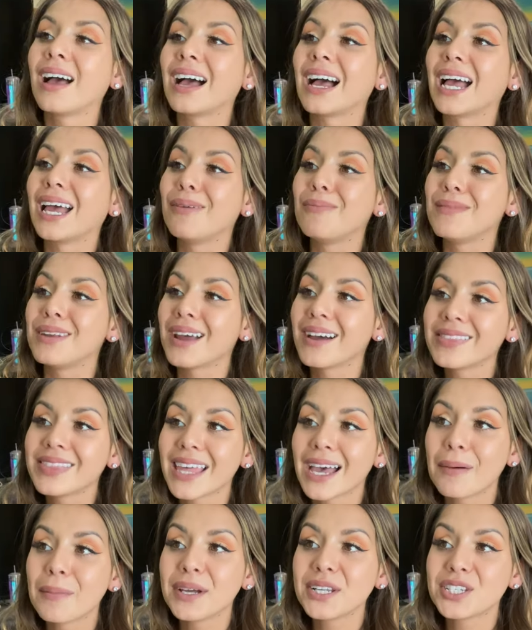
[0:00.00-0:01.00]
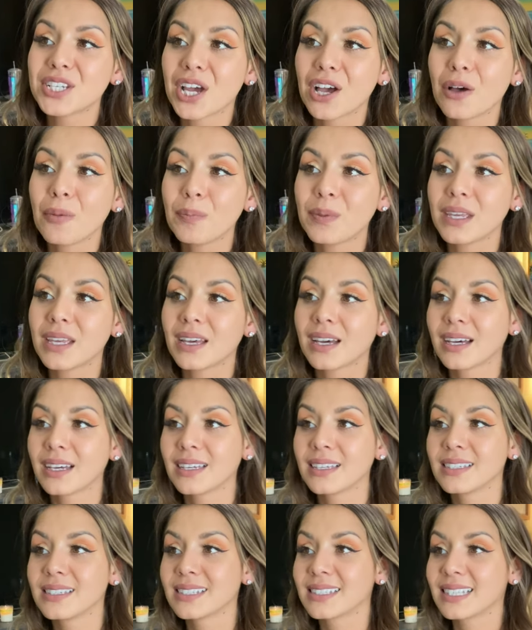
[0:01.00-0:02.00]
I'm not that much help
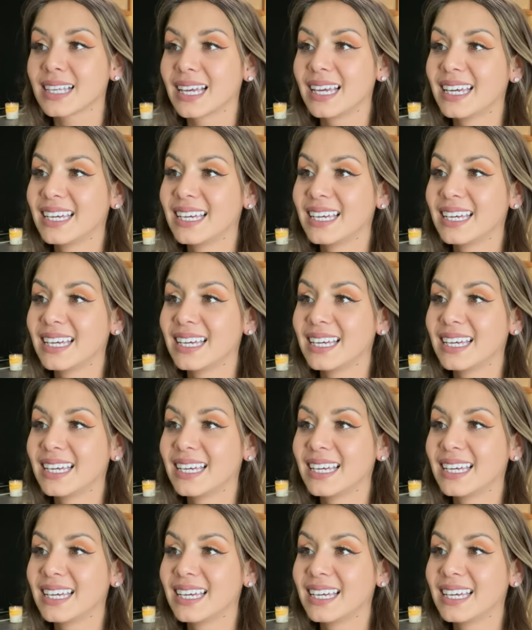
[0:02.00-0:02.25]
because